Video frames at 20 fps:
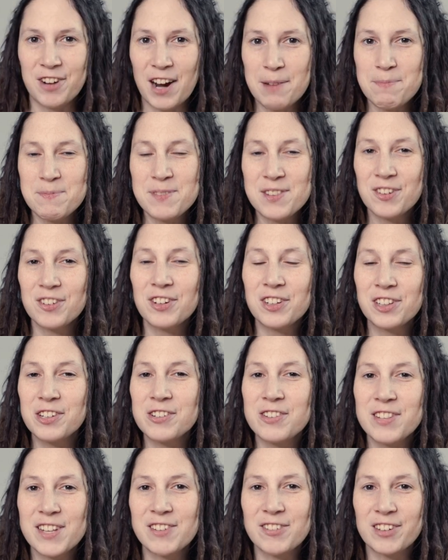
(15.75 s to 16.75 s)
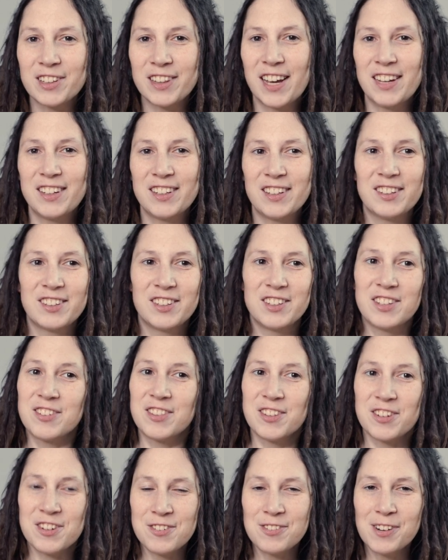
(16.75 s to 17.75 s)
Crabs are closely related
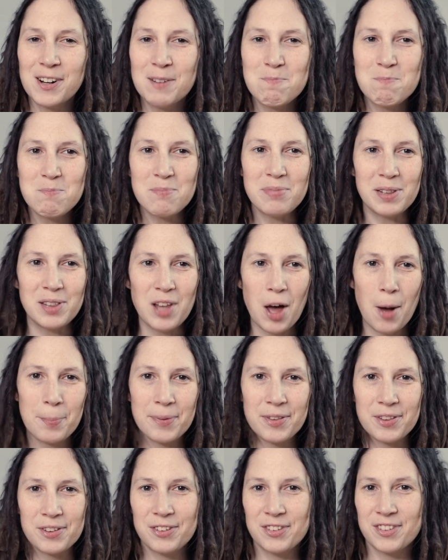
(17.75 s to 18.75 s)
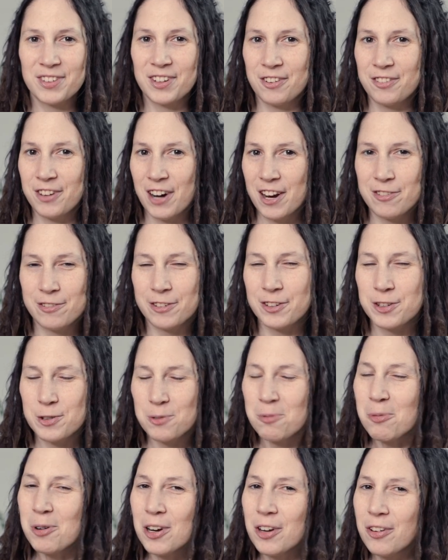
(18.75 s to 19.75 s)
to the shrimp, lobsters, and
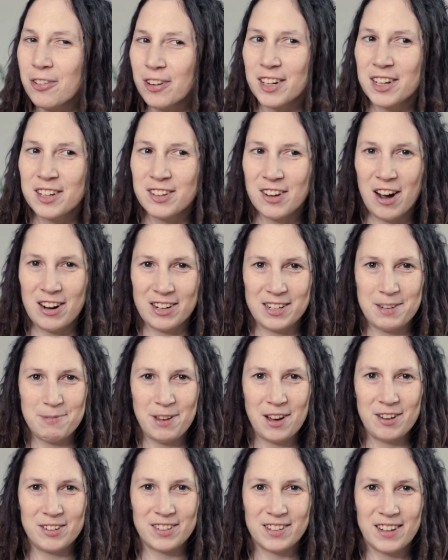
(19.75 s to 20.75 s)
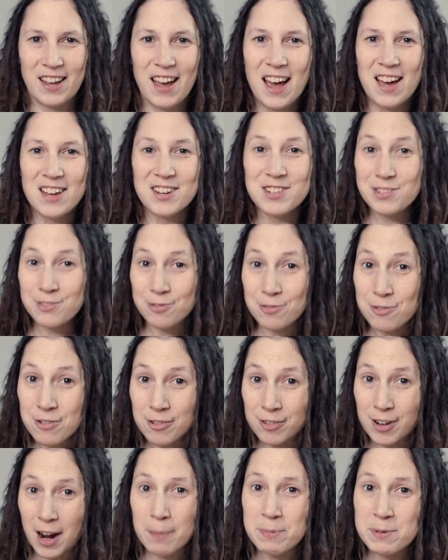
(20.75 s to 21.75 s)
crayfish we already talked about.
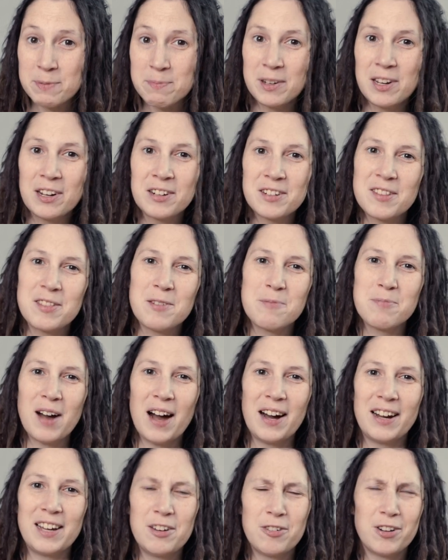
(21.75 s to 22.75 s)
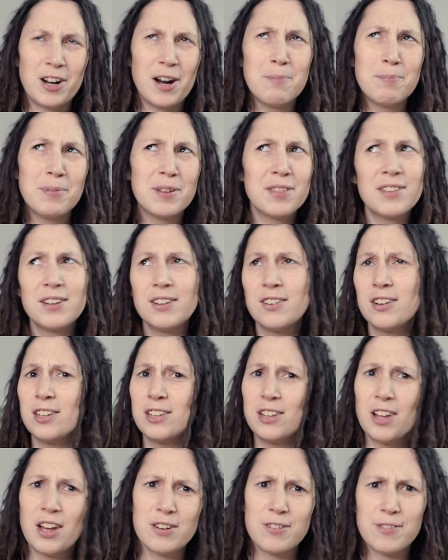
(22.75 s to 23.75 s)
True crabs belong to the Brachyura, but there are a
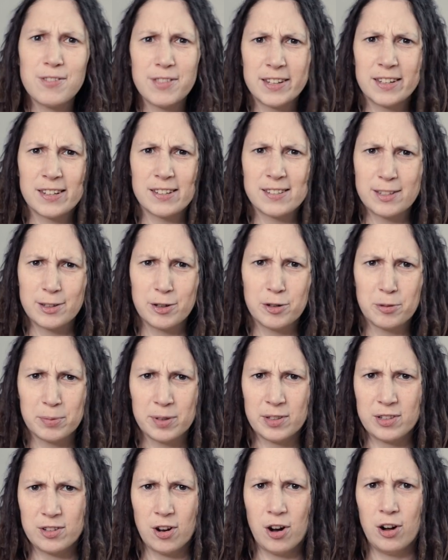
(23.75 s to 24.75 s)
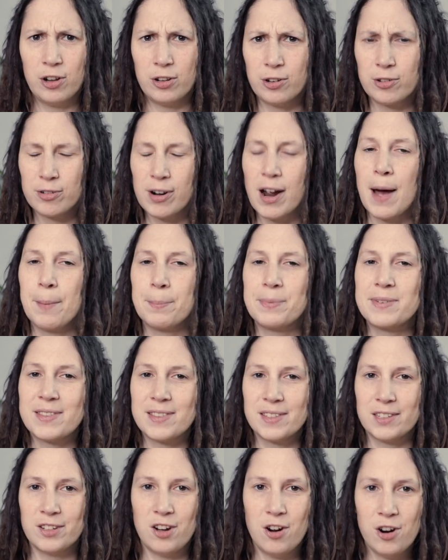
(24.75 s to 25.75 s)
lot of things humans call
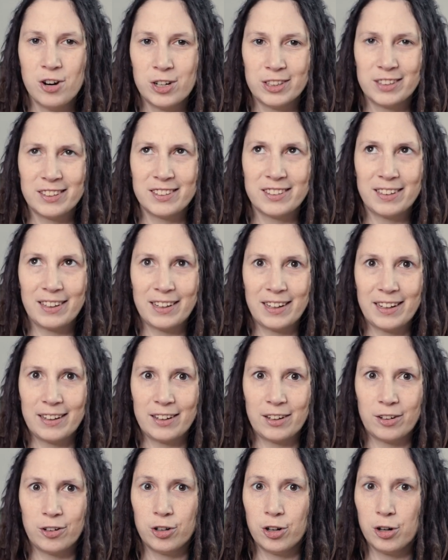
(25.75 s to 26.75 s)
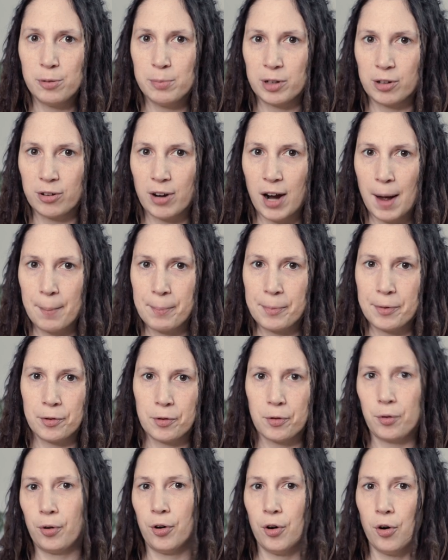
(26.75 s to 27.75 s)
crabs that aren't, like hermit crabs
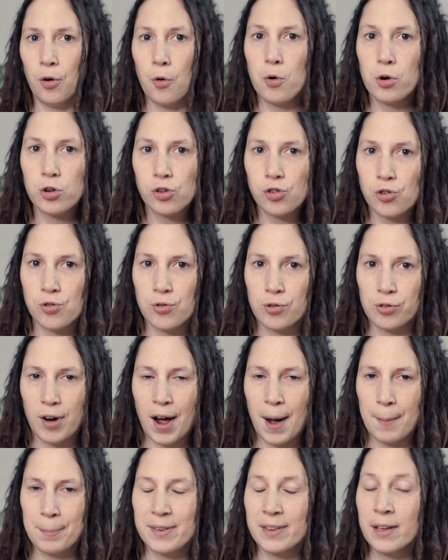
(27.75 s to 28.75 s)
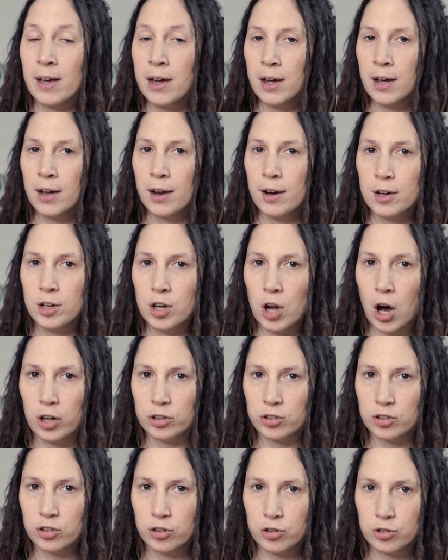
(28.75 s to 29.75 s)
or horseshoe crabs,
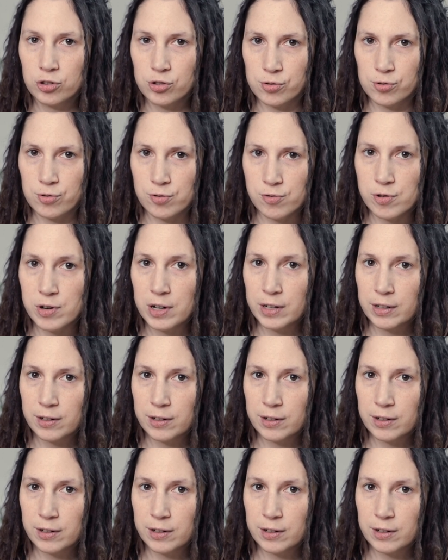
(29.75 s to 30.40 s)
not true